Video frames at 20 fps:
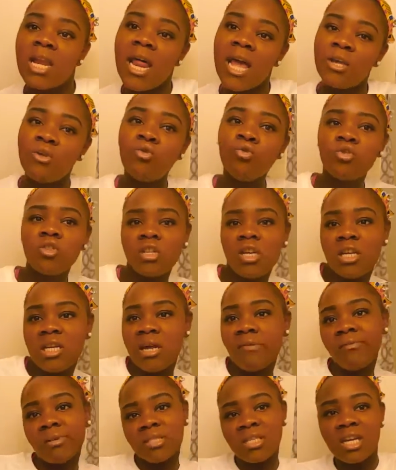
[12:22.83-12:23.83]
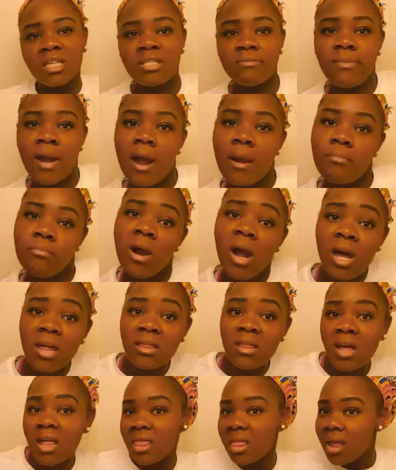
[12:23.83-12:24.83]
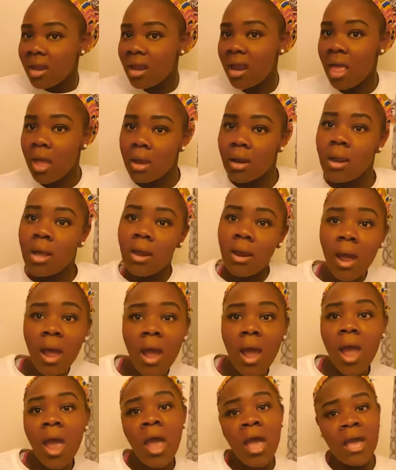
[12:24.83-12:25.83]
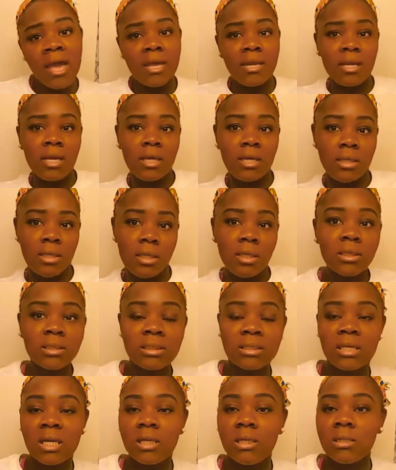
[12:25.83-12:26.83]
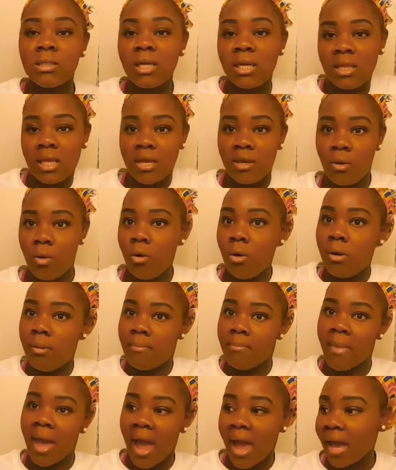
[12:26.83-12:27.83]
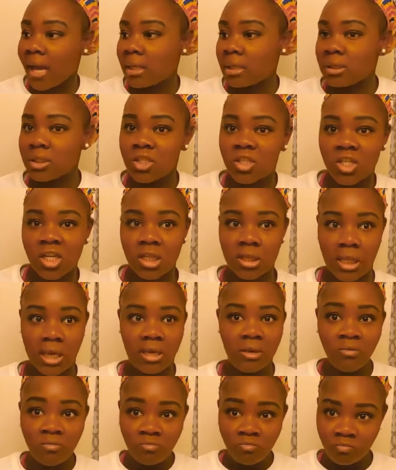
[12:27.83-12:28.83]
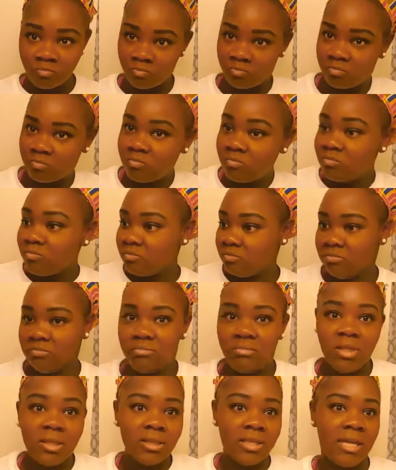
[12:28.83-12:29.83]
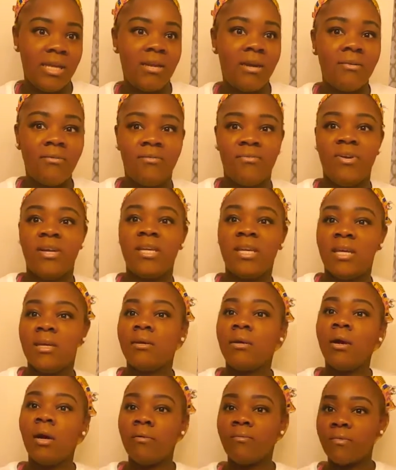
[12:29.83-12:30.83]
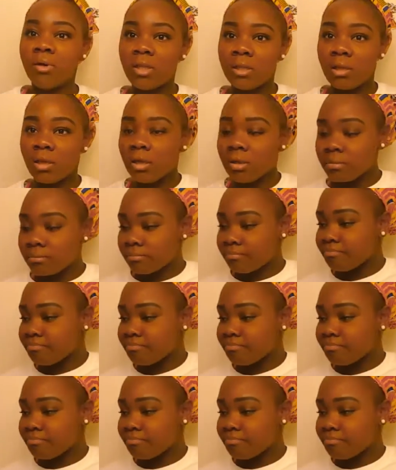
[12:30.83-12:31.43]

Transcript: Like, you should have never touched my brother. Blah, blah, blah, blah. And then he's standing there like all mad and shit, like like a freaking gorilla.